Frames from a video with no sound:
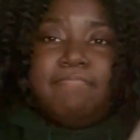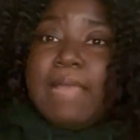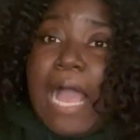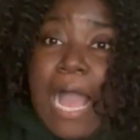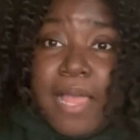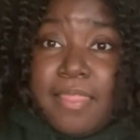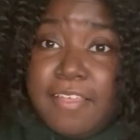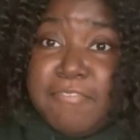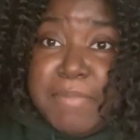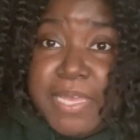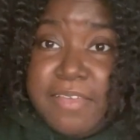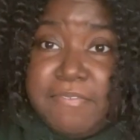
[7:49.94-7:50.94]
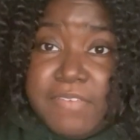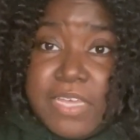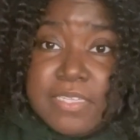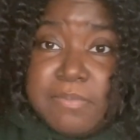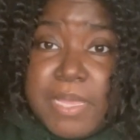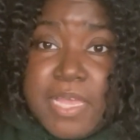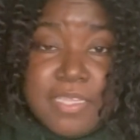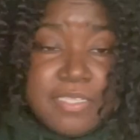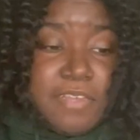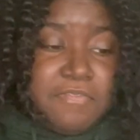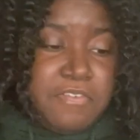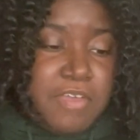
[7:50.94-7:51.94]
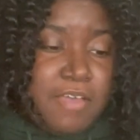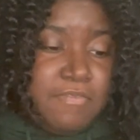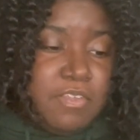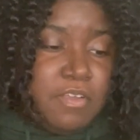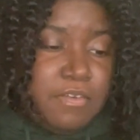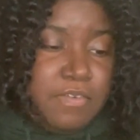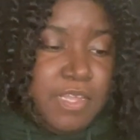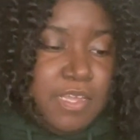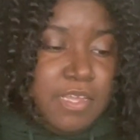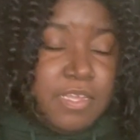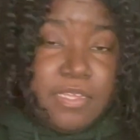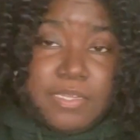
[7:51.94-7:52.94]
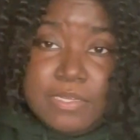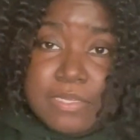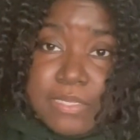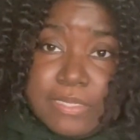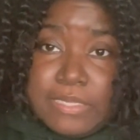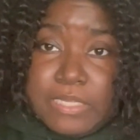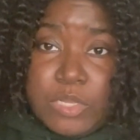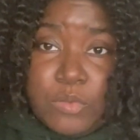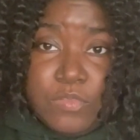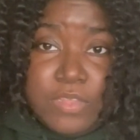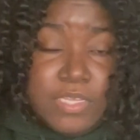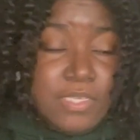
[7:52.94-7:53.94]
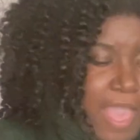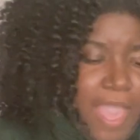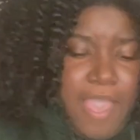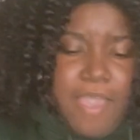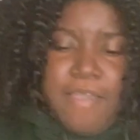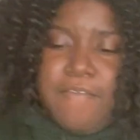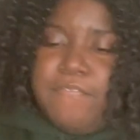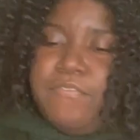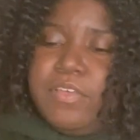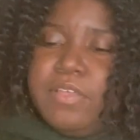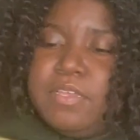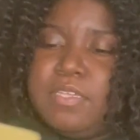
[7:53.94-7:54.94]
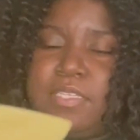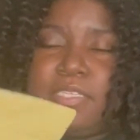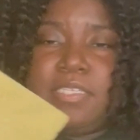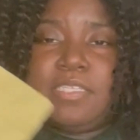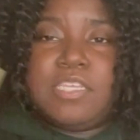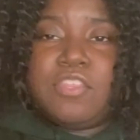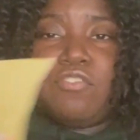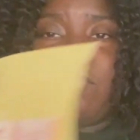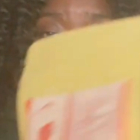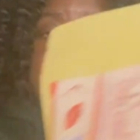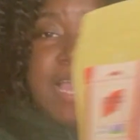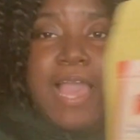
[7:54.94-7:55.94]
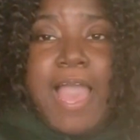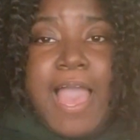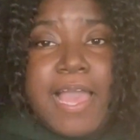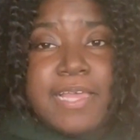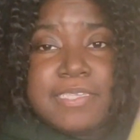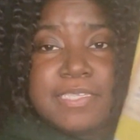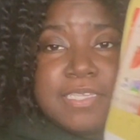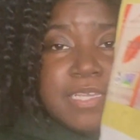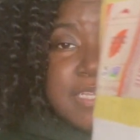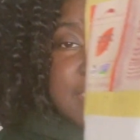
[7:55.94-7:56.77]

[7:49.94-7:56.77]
I love making face masks, if you haven't already known this. I have citric acid.